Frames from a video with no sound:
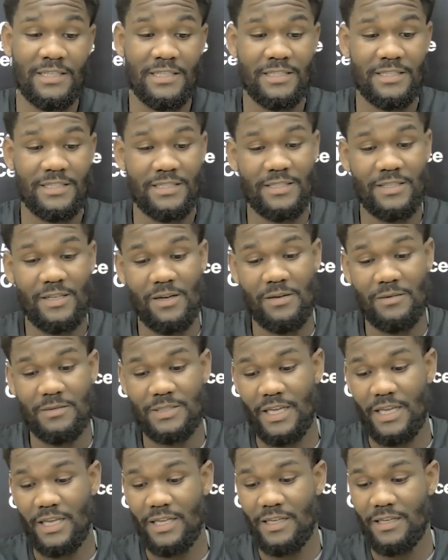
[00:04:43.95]
You know what I'm
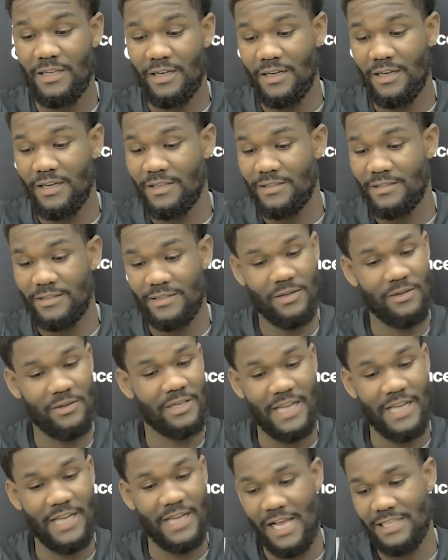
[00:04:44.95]
saying? You know,
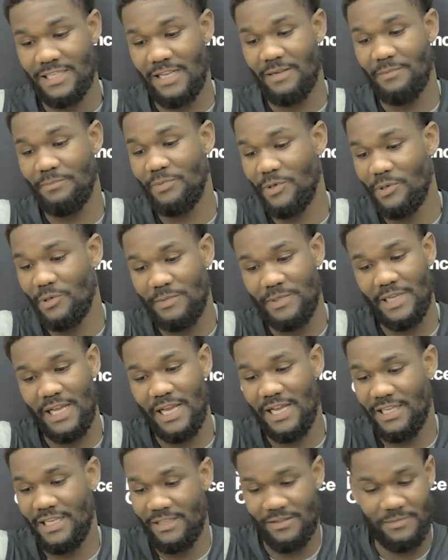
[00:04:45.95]
the guys got to pull me
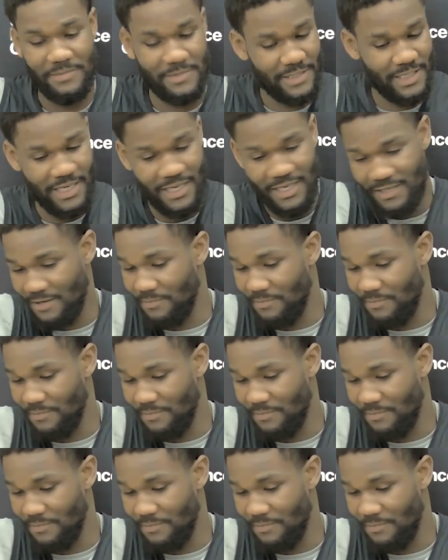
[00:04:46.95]
down. You know what I'm saying?